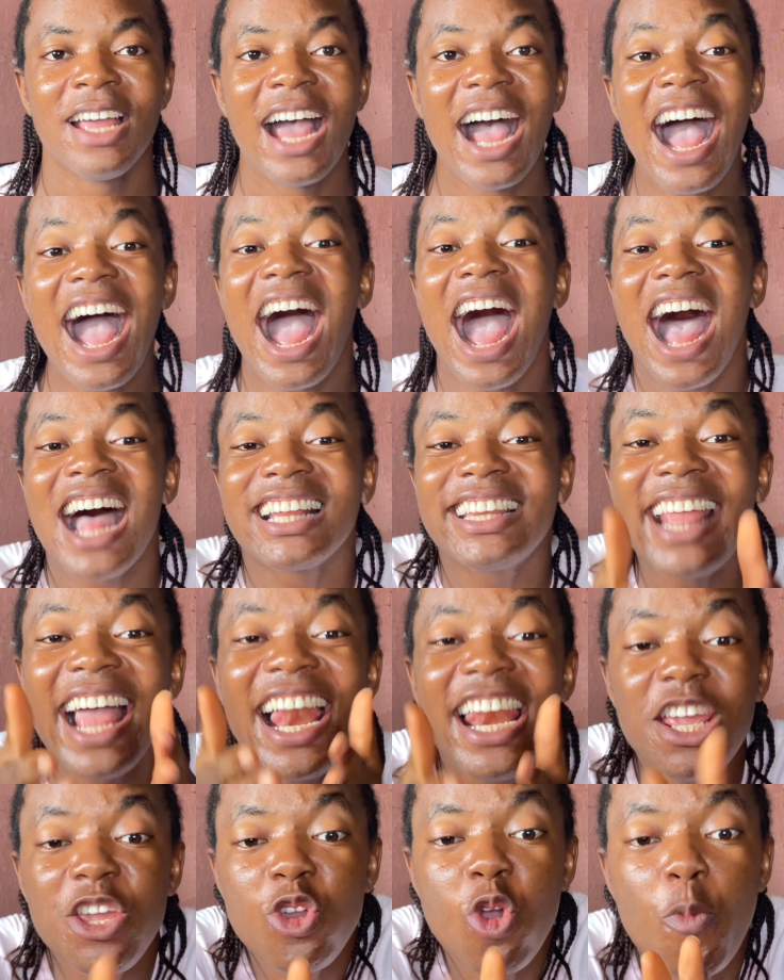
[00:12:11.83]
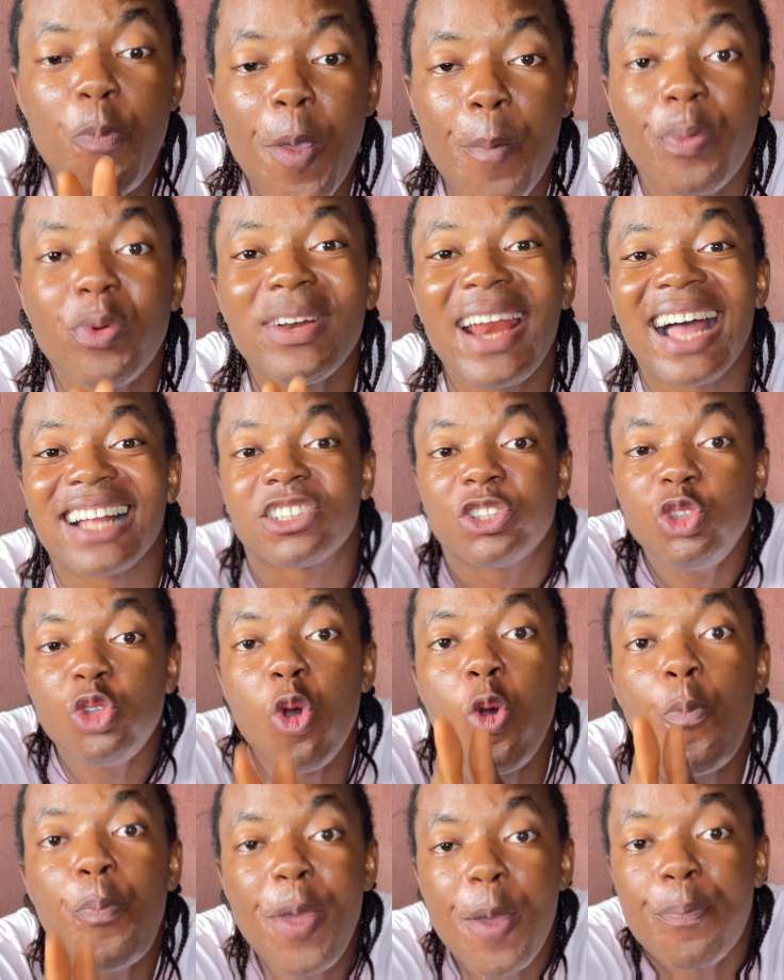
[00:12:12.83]
are telling you people that
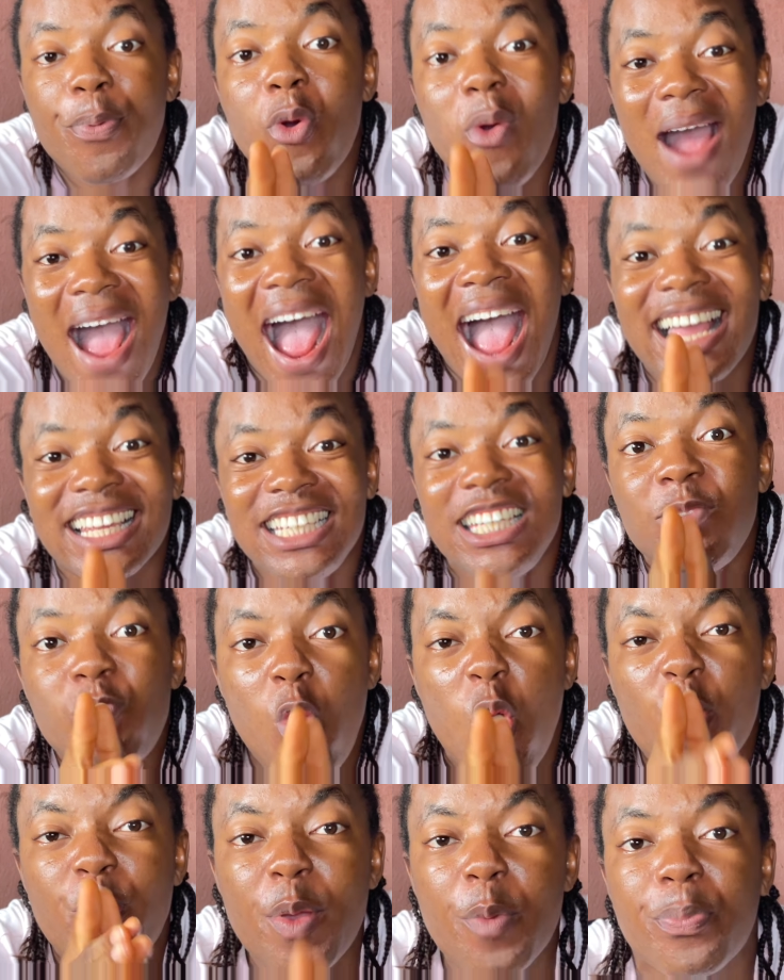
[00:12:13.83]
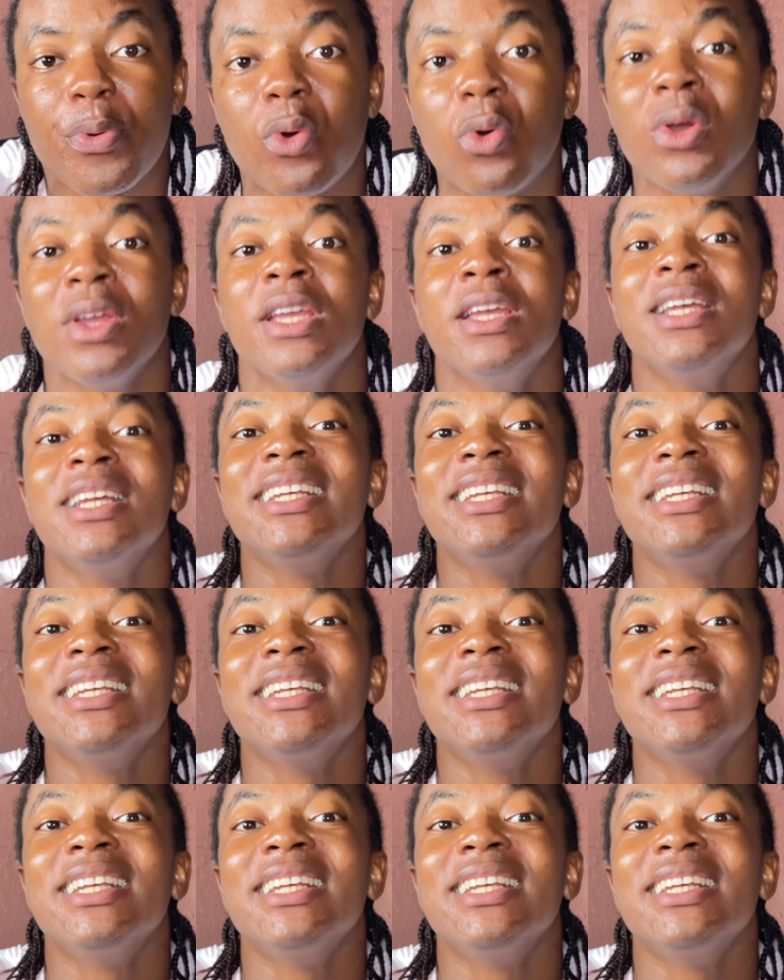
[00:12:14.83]
you people are Igbo people,